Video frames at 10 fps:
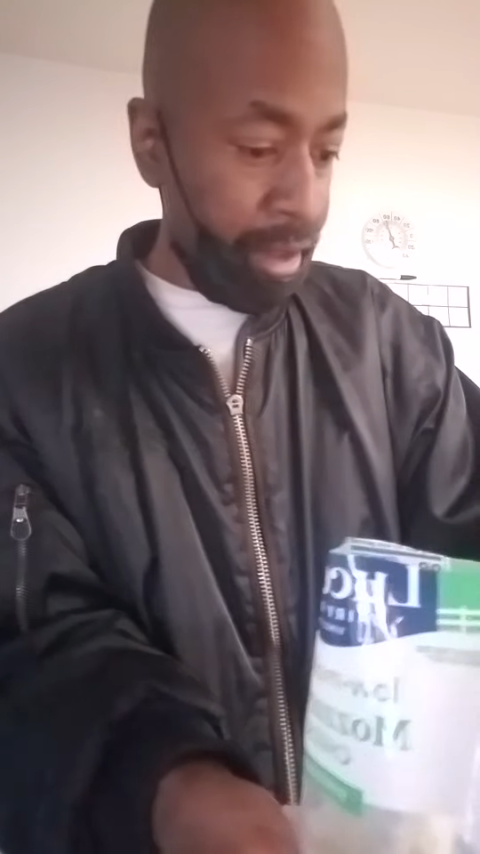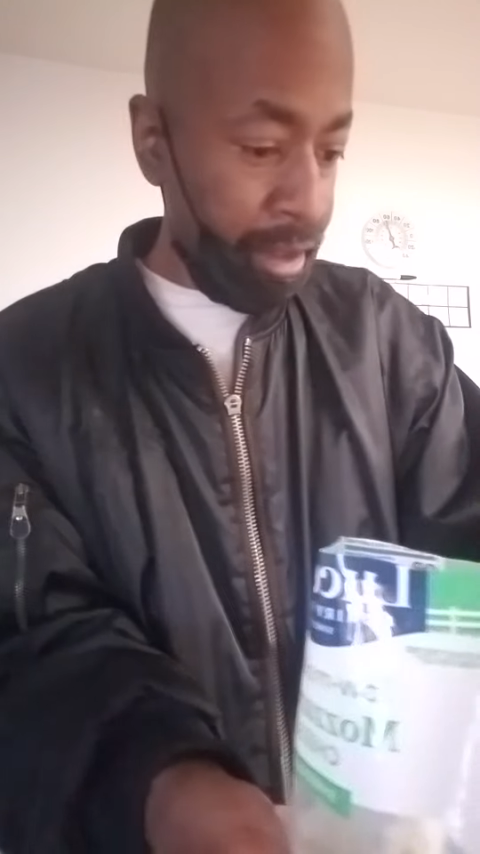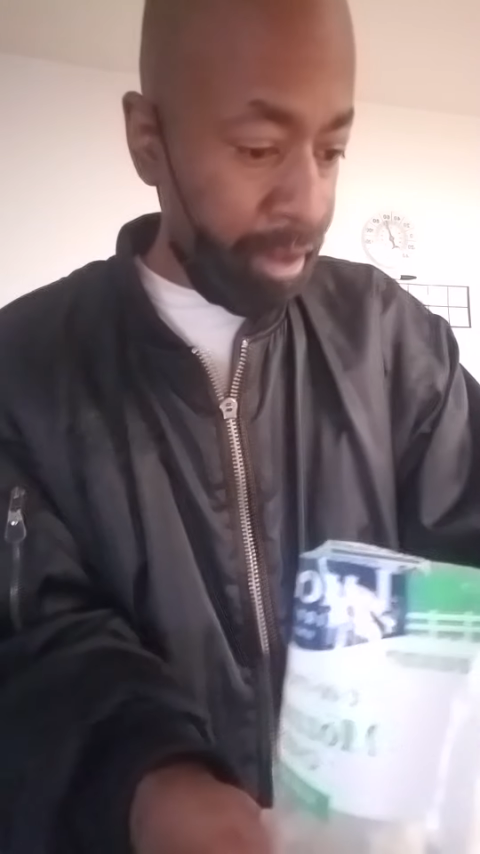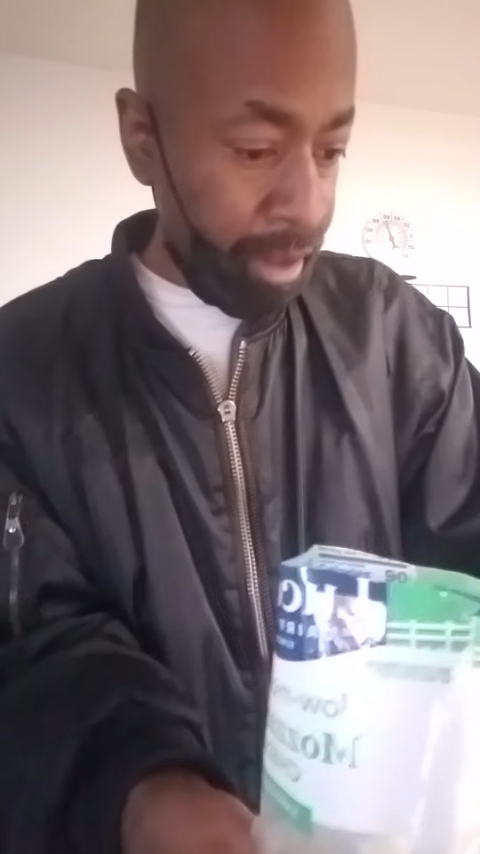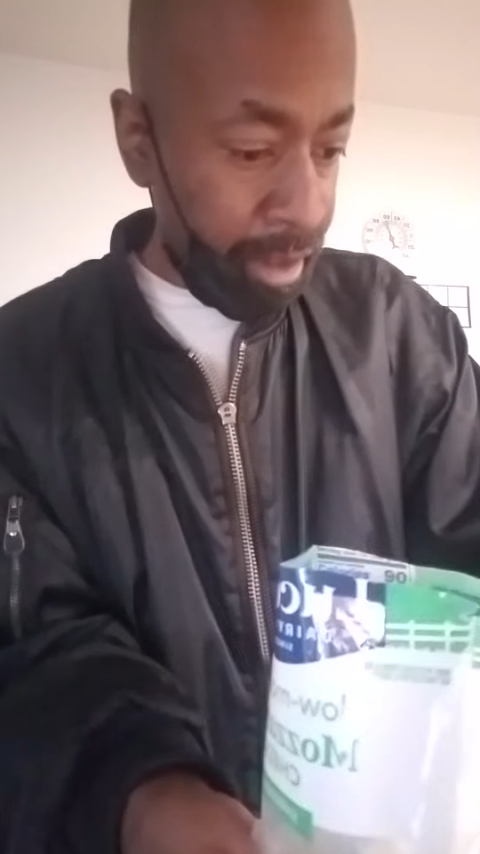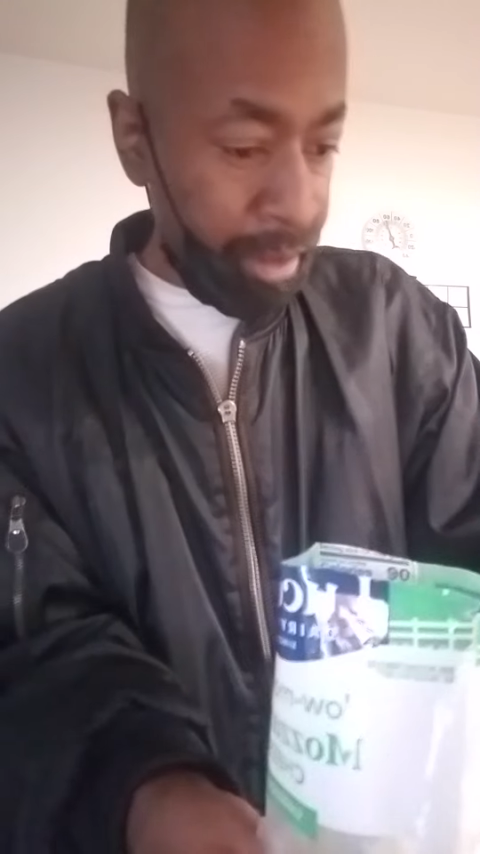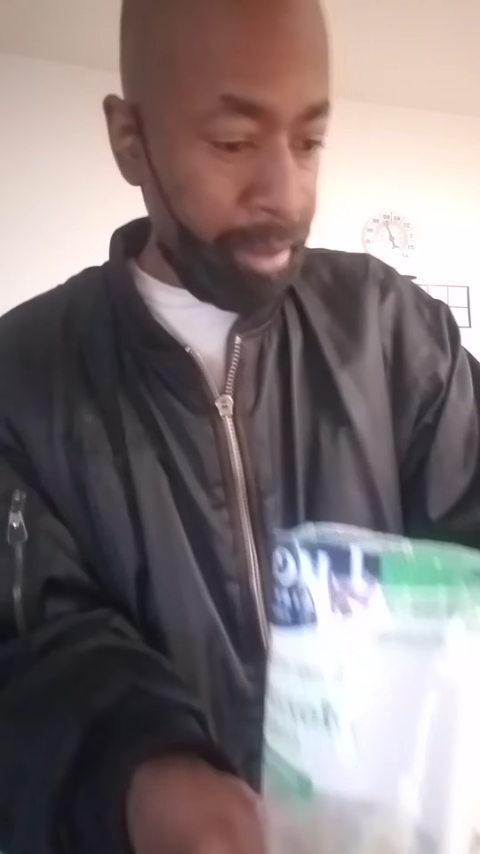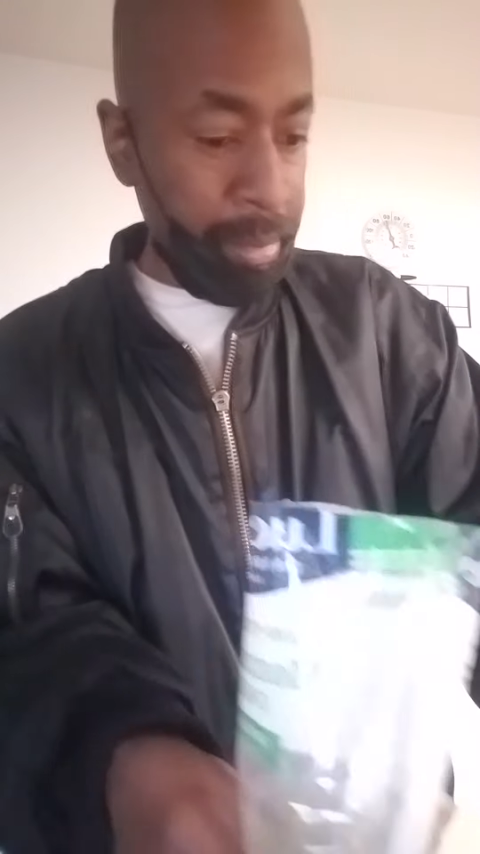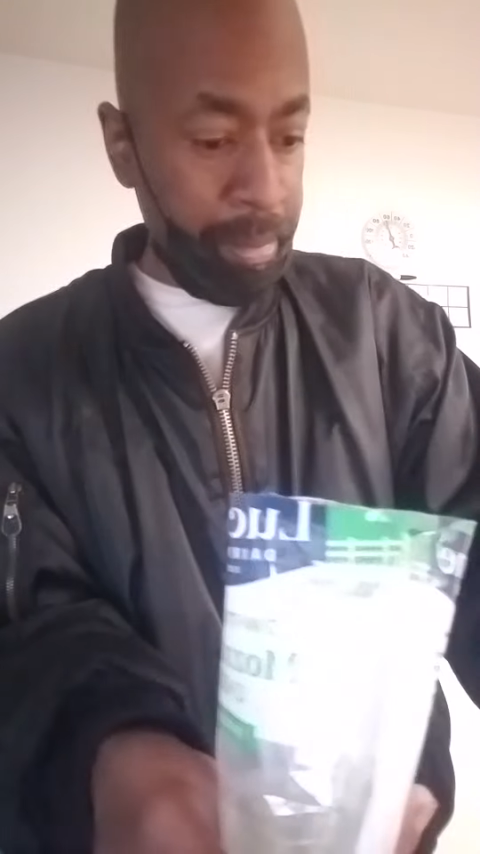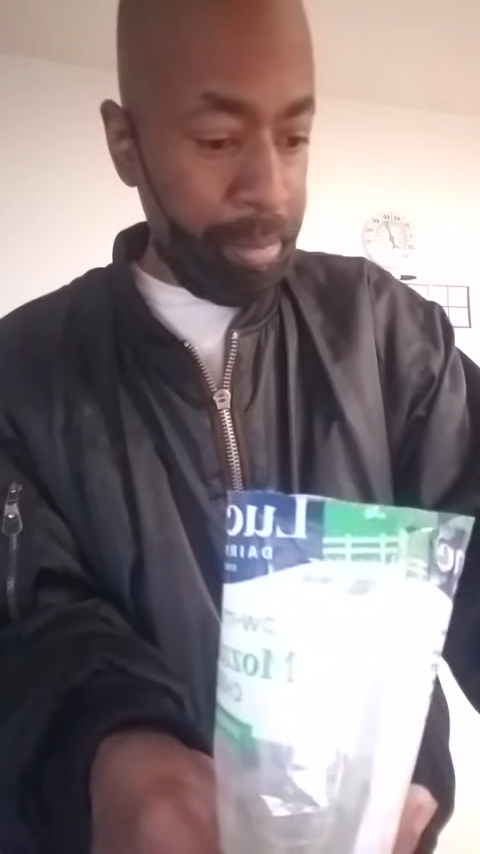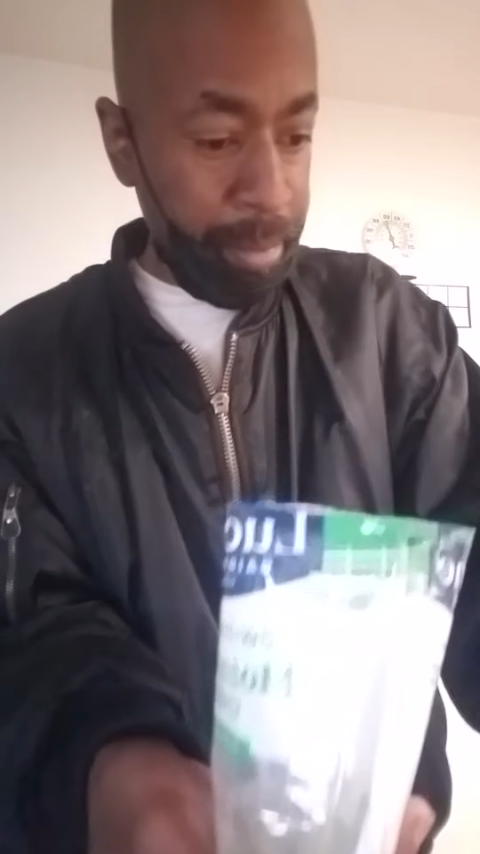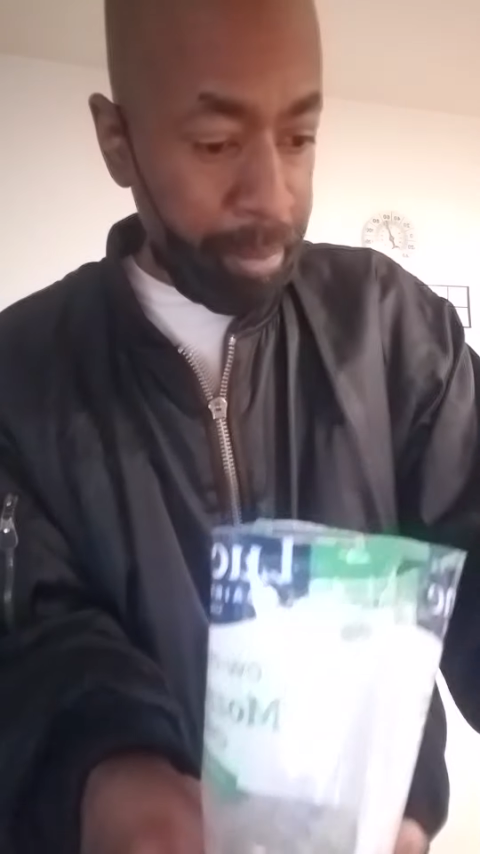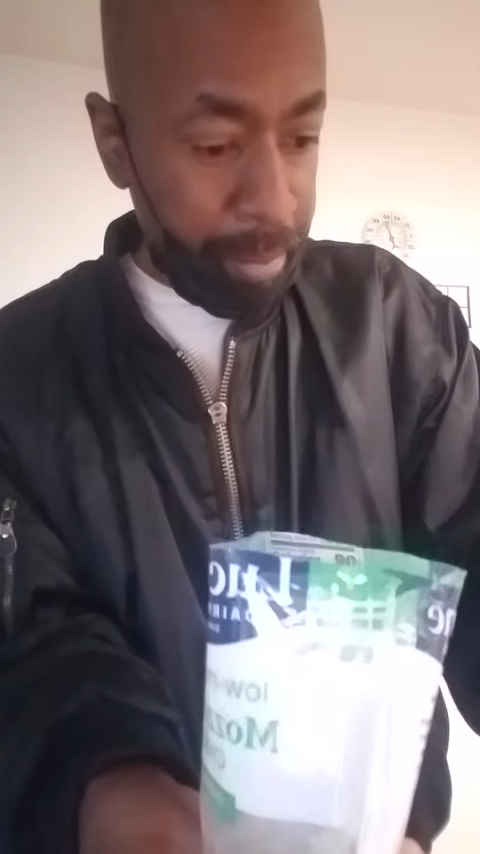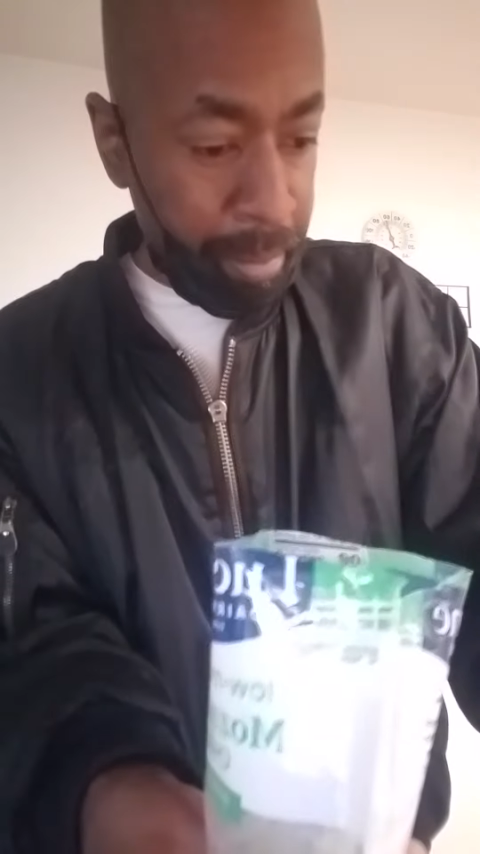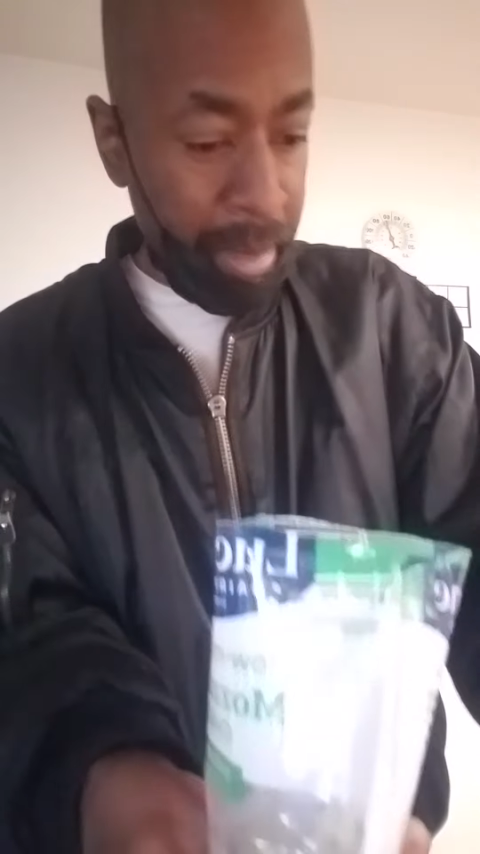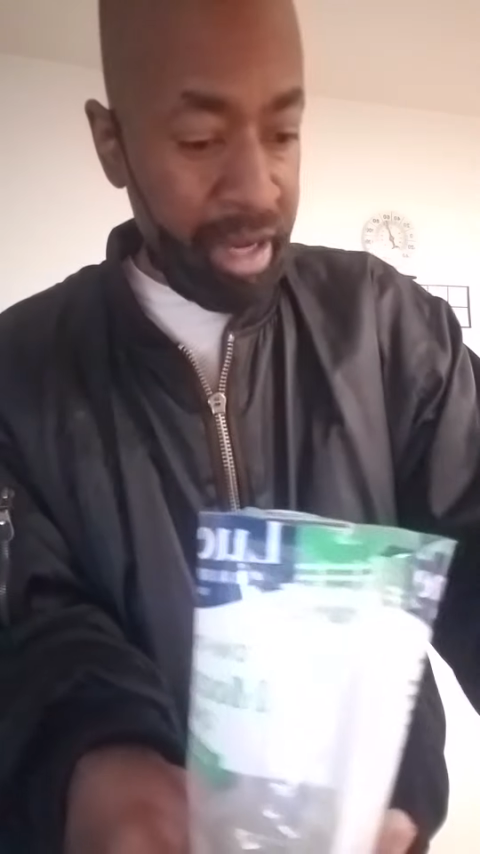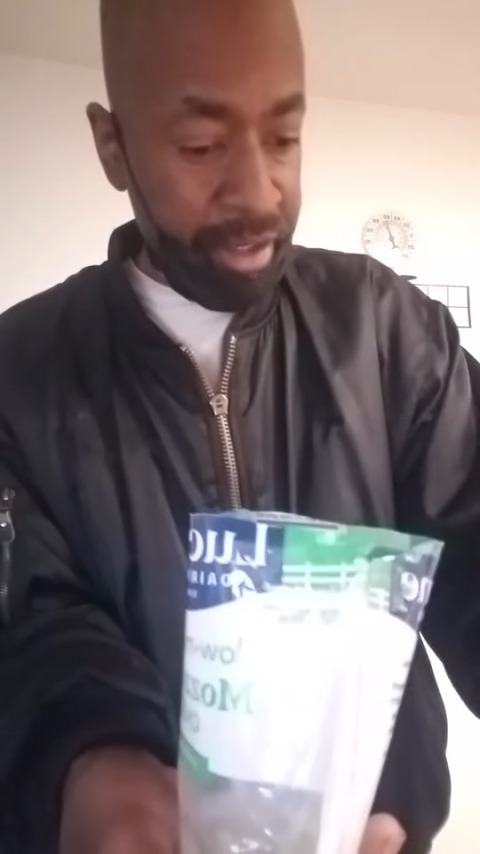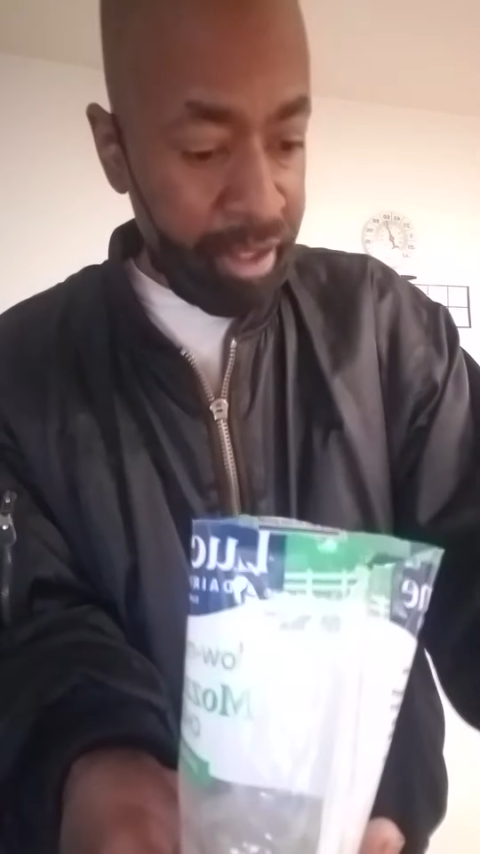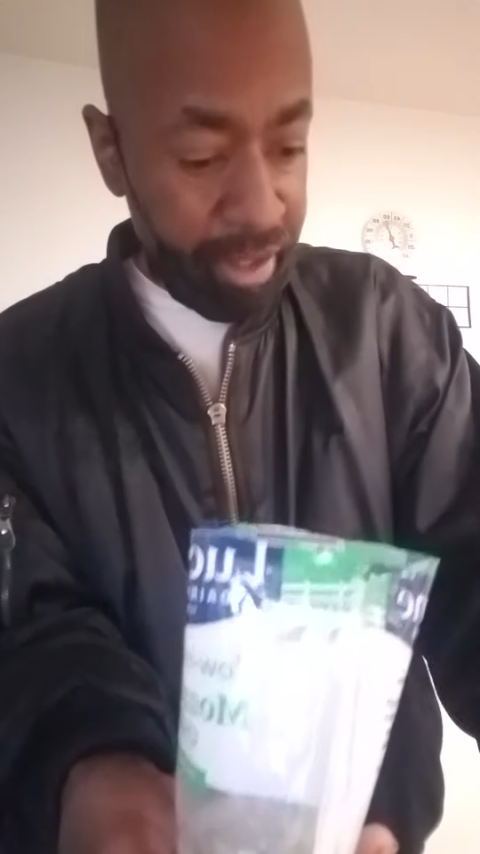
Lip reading: I'm gonna mash this